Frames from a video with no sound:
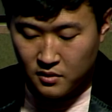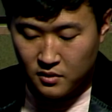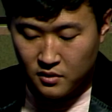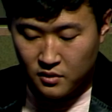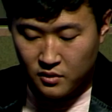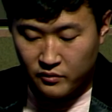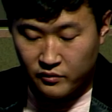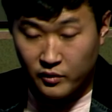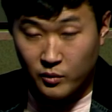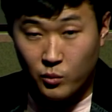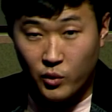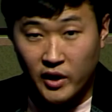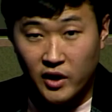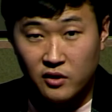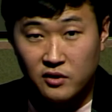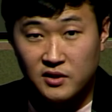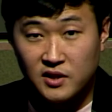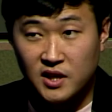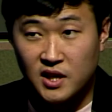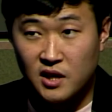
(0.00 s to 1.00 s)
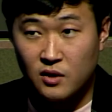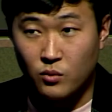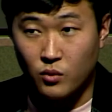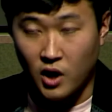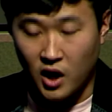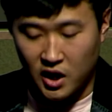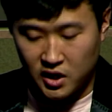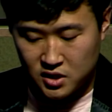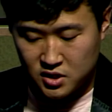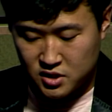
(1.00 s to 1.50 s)
From where T
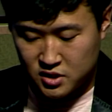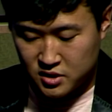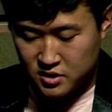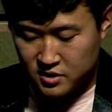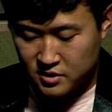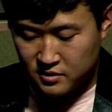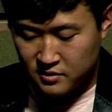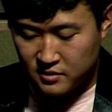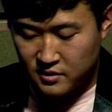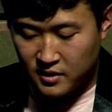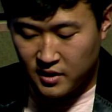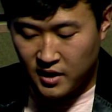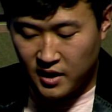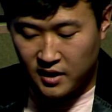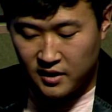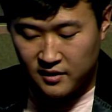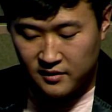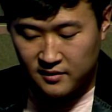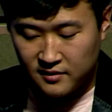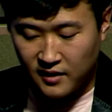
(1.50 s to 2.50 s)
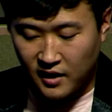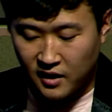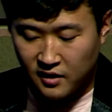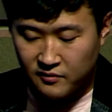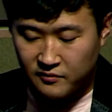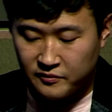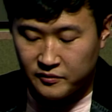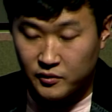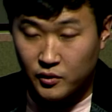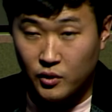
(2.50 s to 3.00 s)
watched, in his
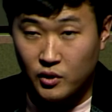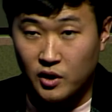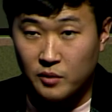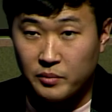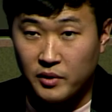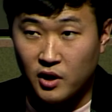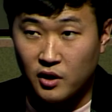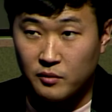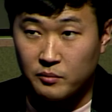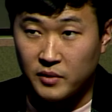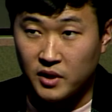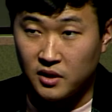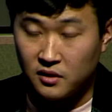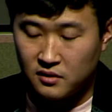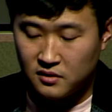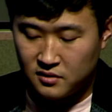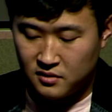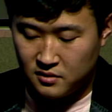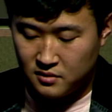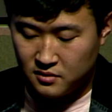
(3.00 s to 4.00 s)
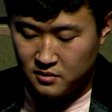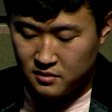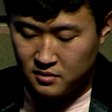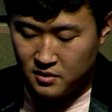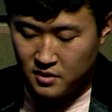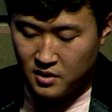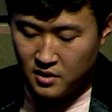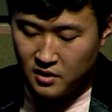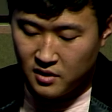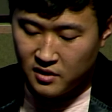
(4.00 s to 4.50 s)
second-floor apartment,
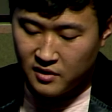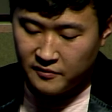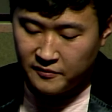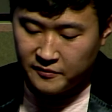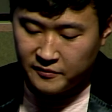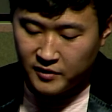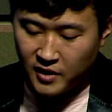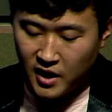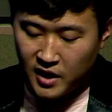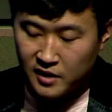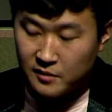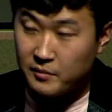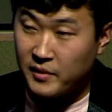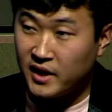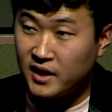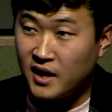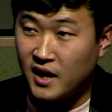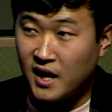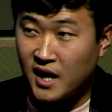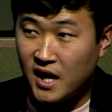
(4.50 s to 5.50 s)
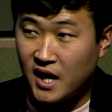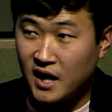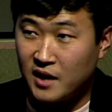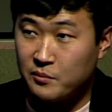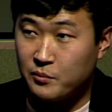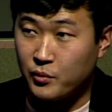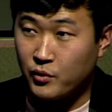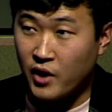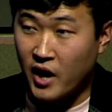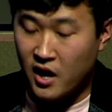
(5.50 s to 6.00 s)
the flood made a high
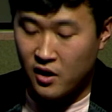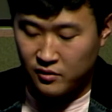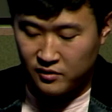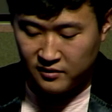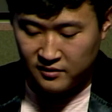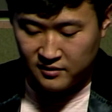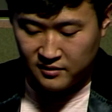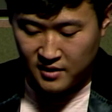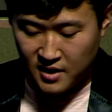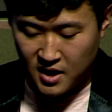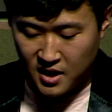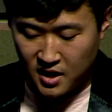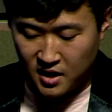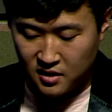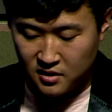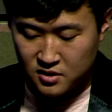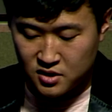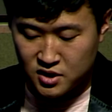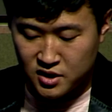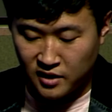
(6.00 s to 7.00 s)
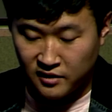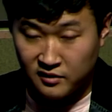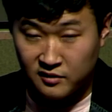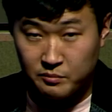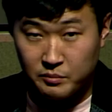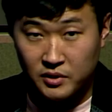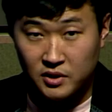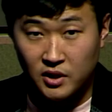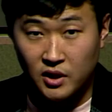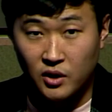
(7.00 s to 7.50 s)
brown sea just
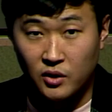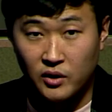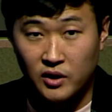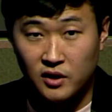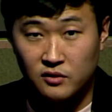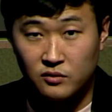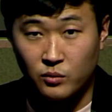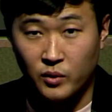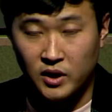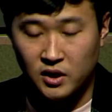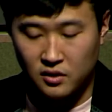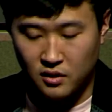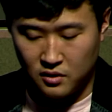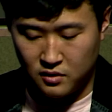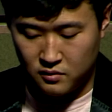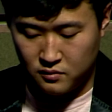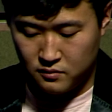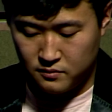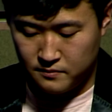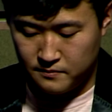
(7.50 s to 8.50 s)
below his window.